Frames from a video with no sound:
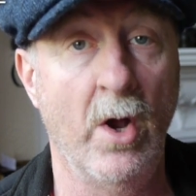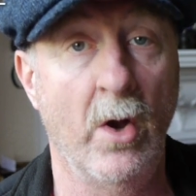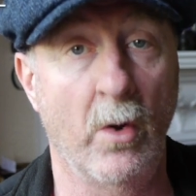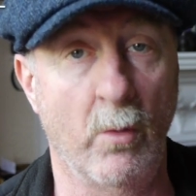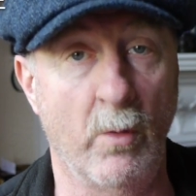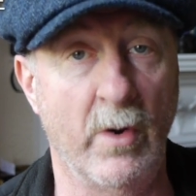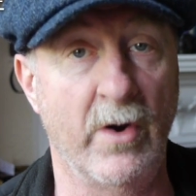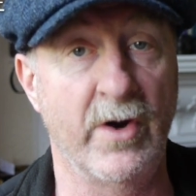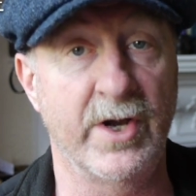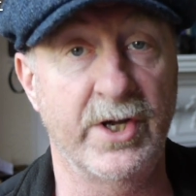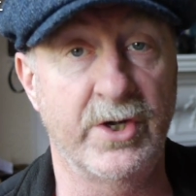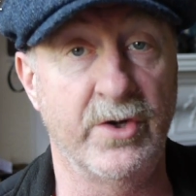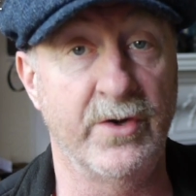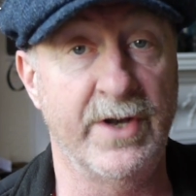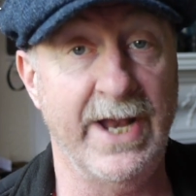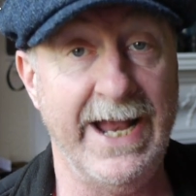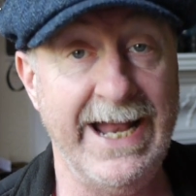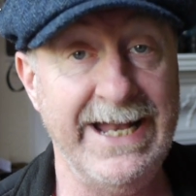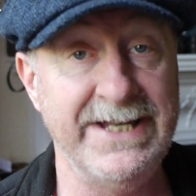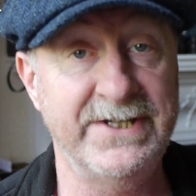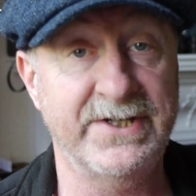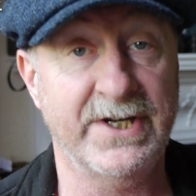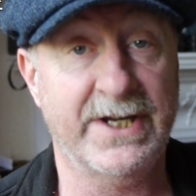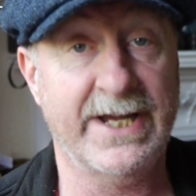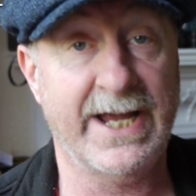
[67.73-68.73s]
where it could
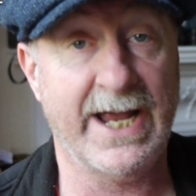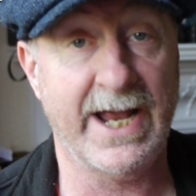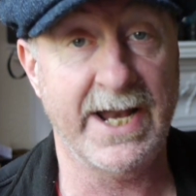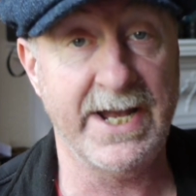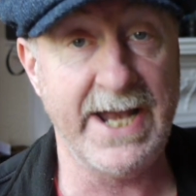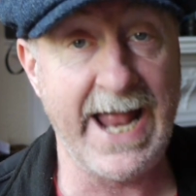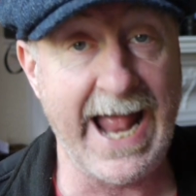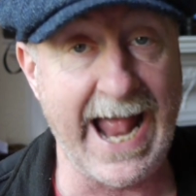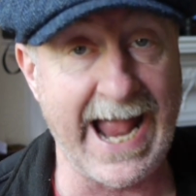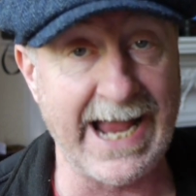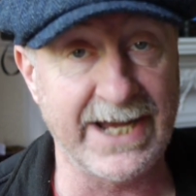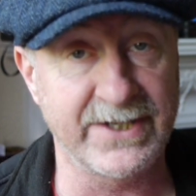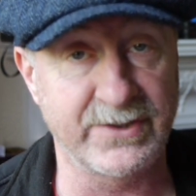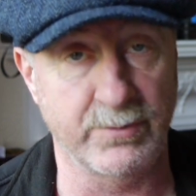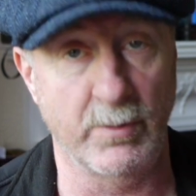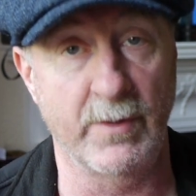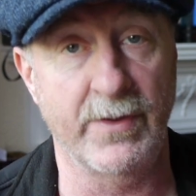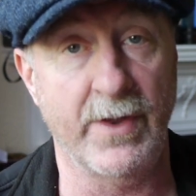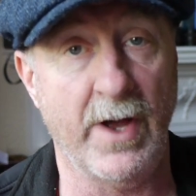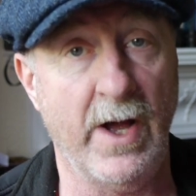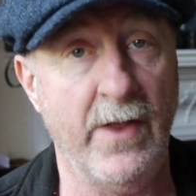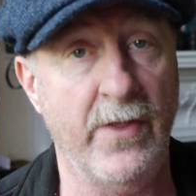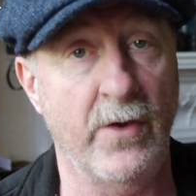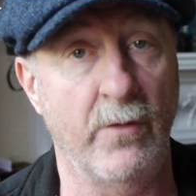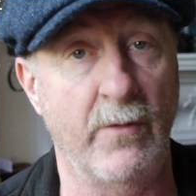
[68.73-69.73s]
interconnect
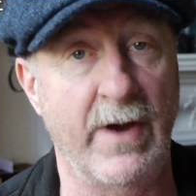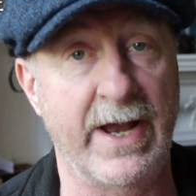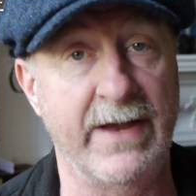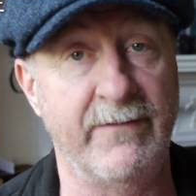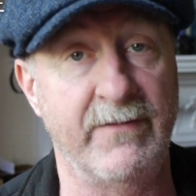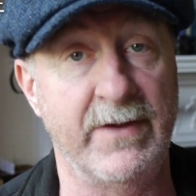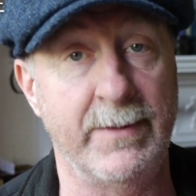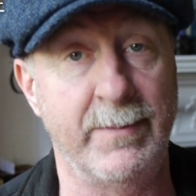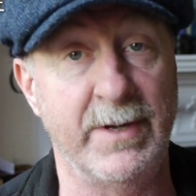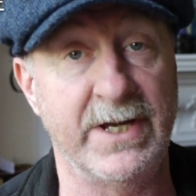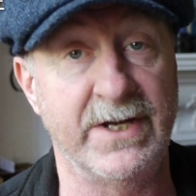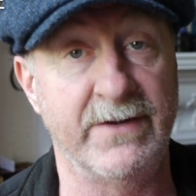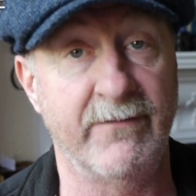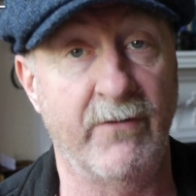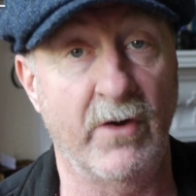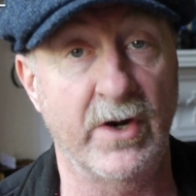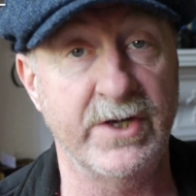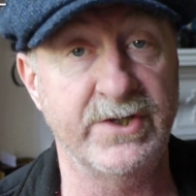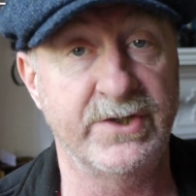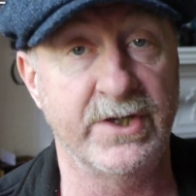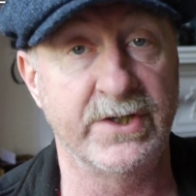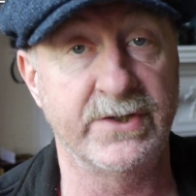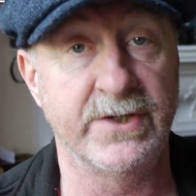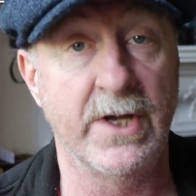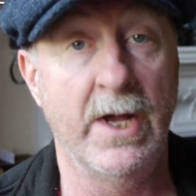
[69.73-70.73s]
with other AVB
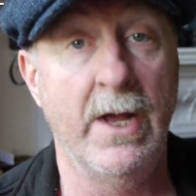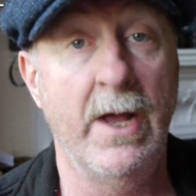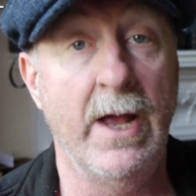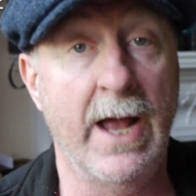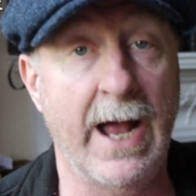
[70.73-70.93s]
devices